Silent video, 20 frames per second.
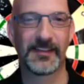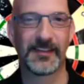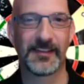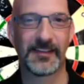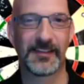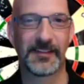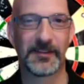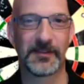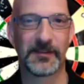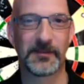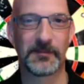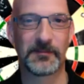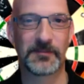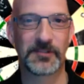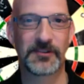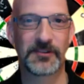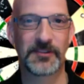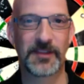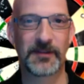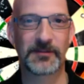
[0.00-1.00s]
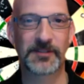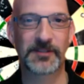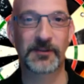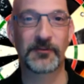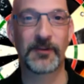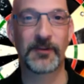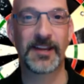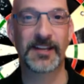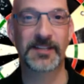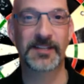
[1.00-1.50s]
I'm sure that was a
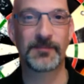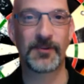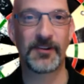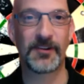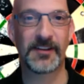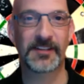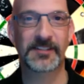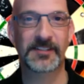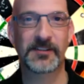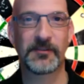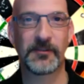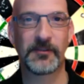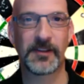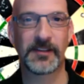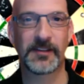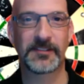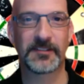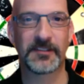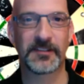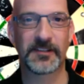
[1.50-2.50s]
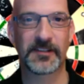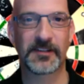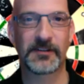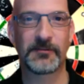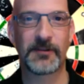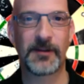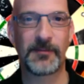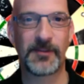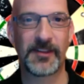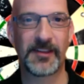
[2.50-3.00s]
great experience going to the
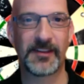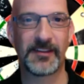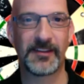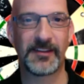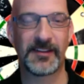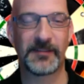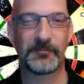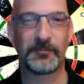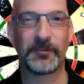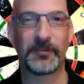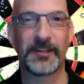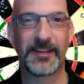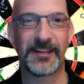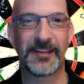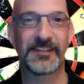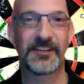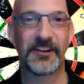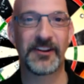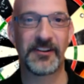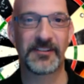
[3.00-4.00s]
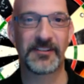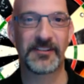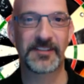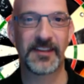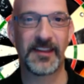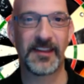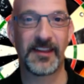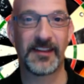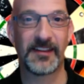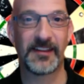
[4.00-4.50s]
Caribbean and playing darts,
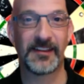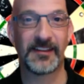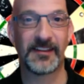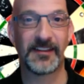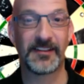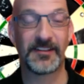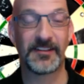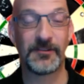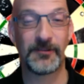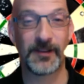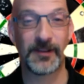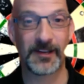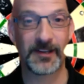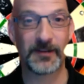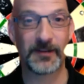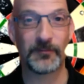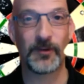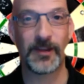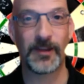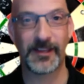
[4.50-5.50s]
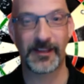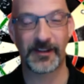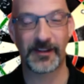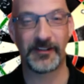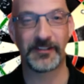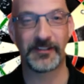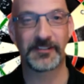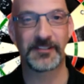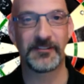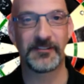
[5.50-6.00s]
and you ended up winning it
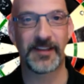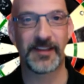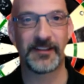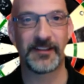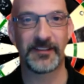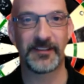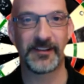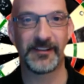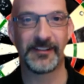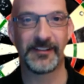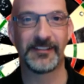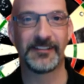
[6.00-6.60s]
all too down there.